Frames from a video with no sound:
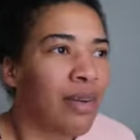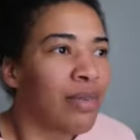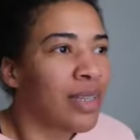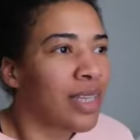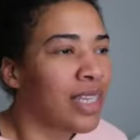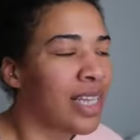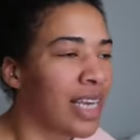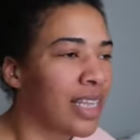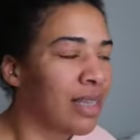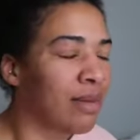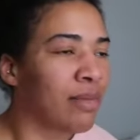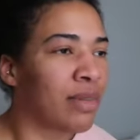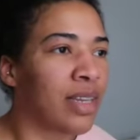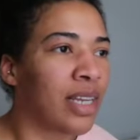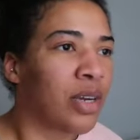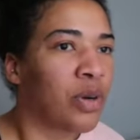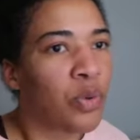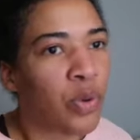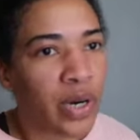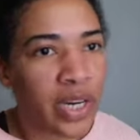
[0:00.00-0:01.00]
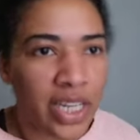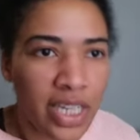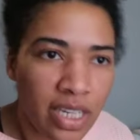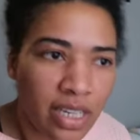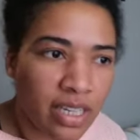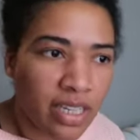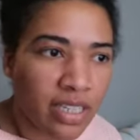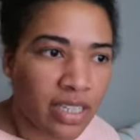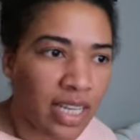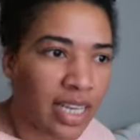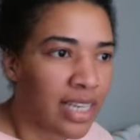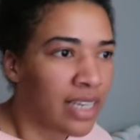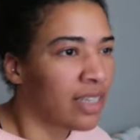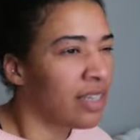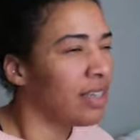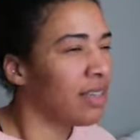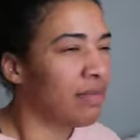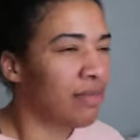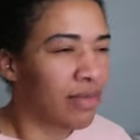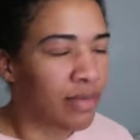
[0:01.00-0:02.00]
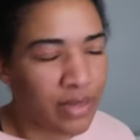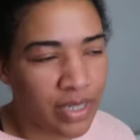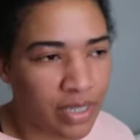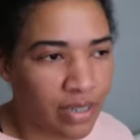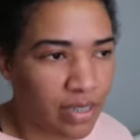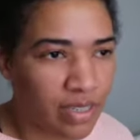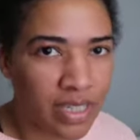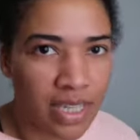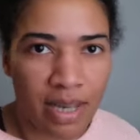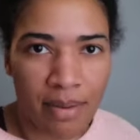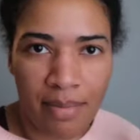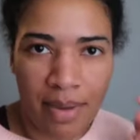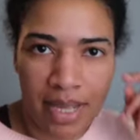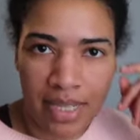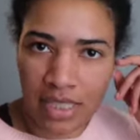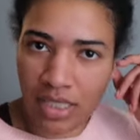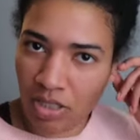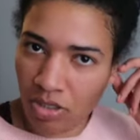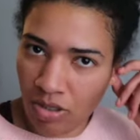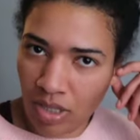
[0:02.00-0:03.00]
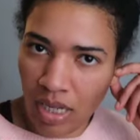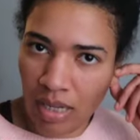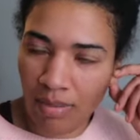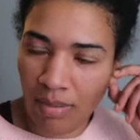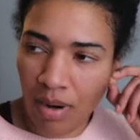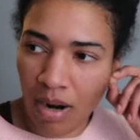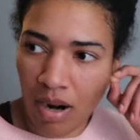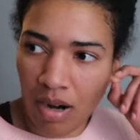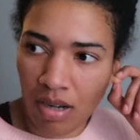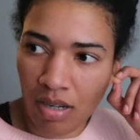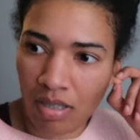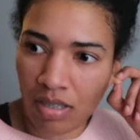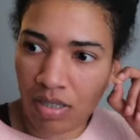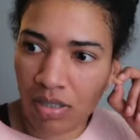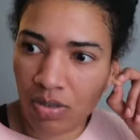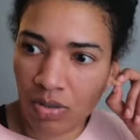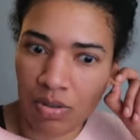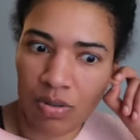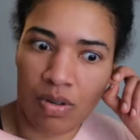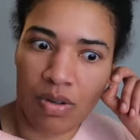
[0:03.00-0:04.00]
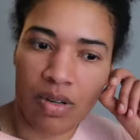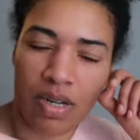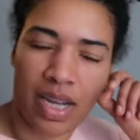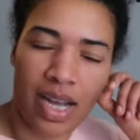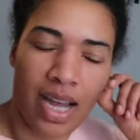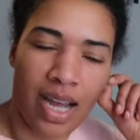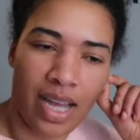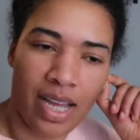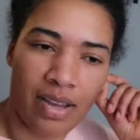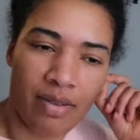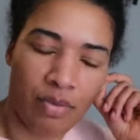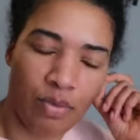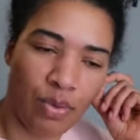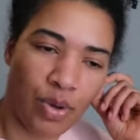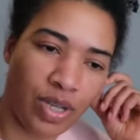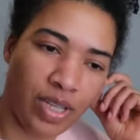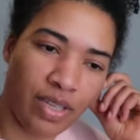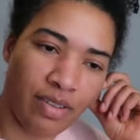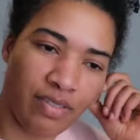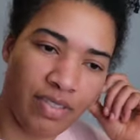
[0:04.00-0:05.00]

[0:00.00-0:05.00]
really like them. They're like quirkier. Like when you go to like a mainstream art store, it really